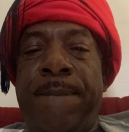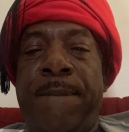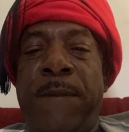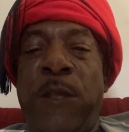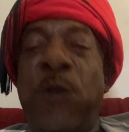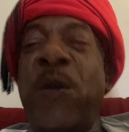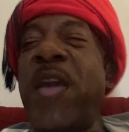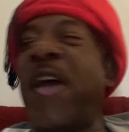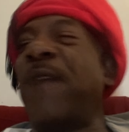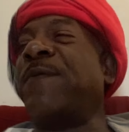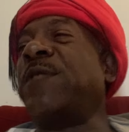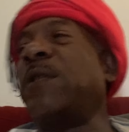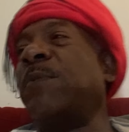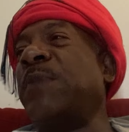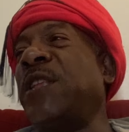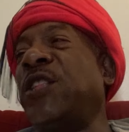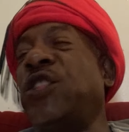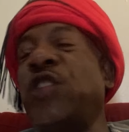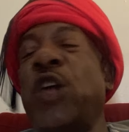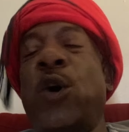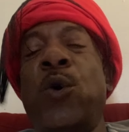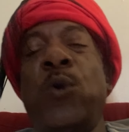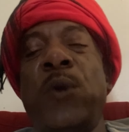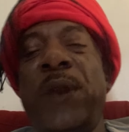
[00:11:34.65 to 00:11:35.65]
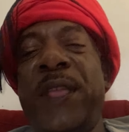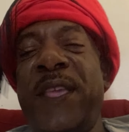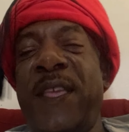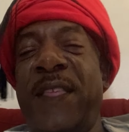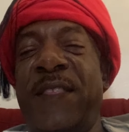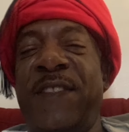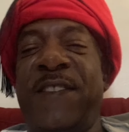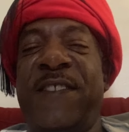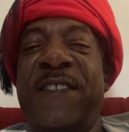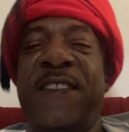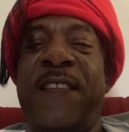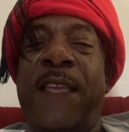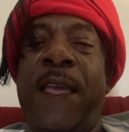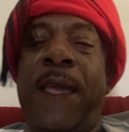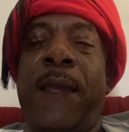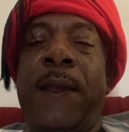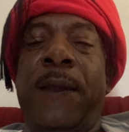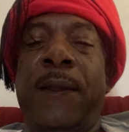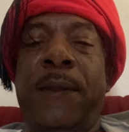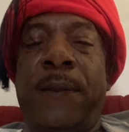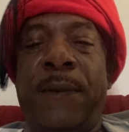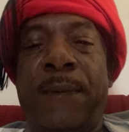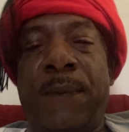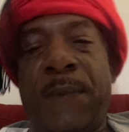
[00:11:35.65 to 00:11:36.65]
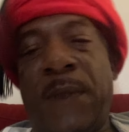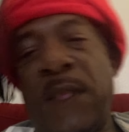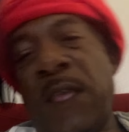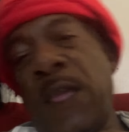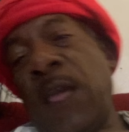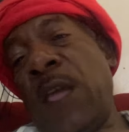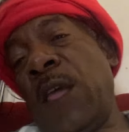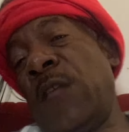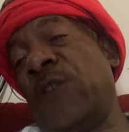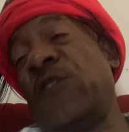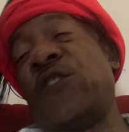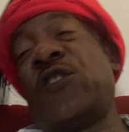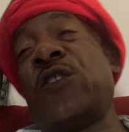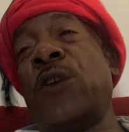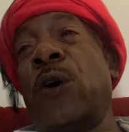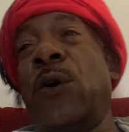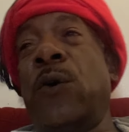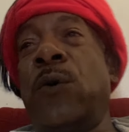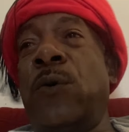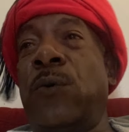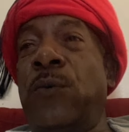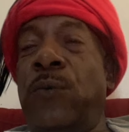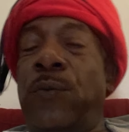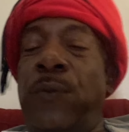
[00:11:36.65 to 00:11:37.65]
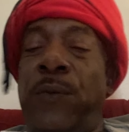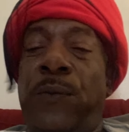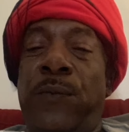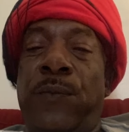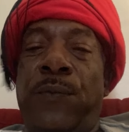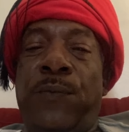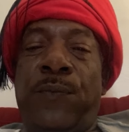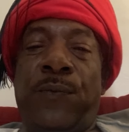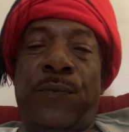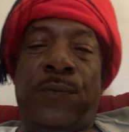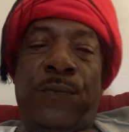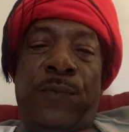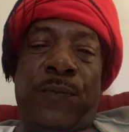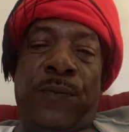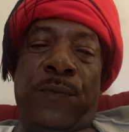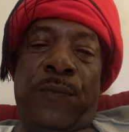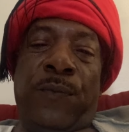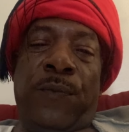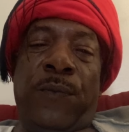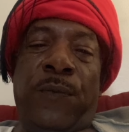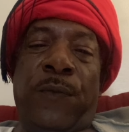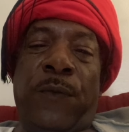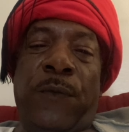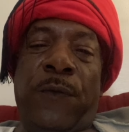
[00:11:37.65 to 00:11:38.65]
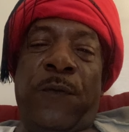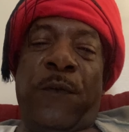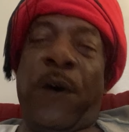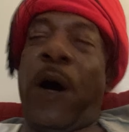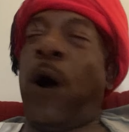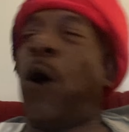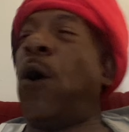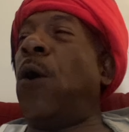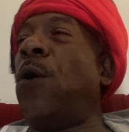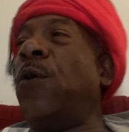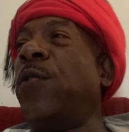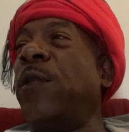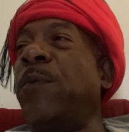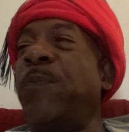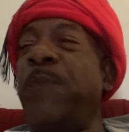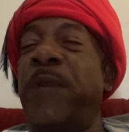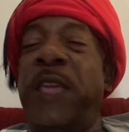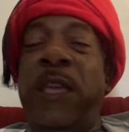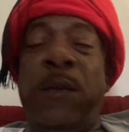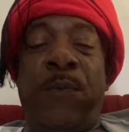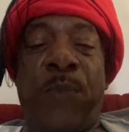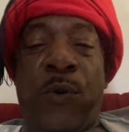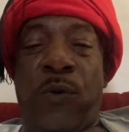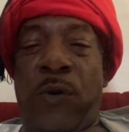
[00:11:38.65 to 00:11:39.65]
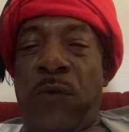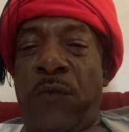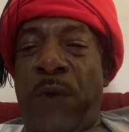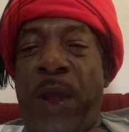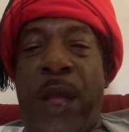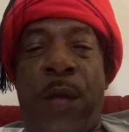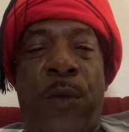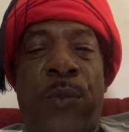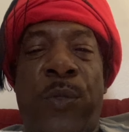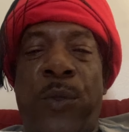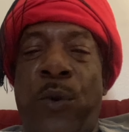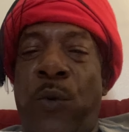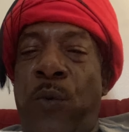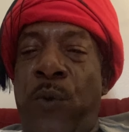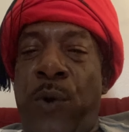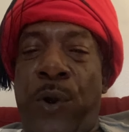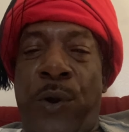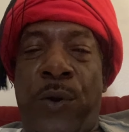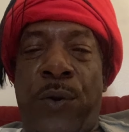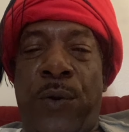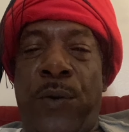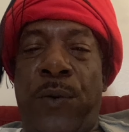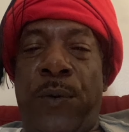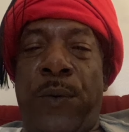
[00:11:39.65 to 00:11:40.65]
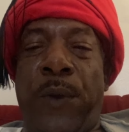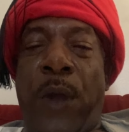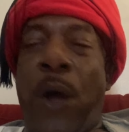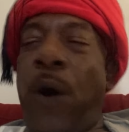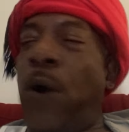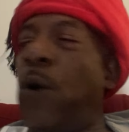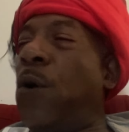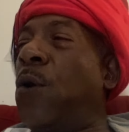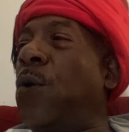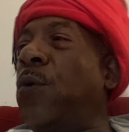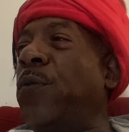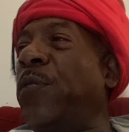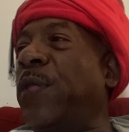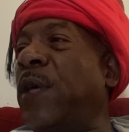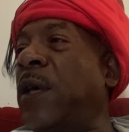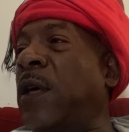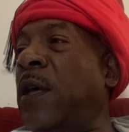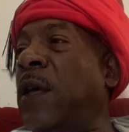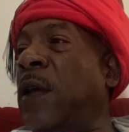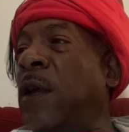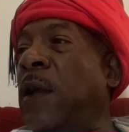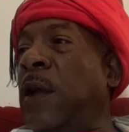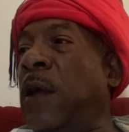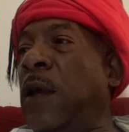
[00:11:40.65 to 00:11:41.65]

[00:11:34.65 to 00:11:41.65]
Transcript: You have to be totally insane. So for all the people around the world, all the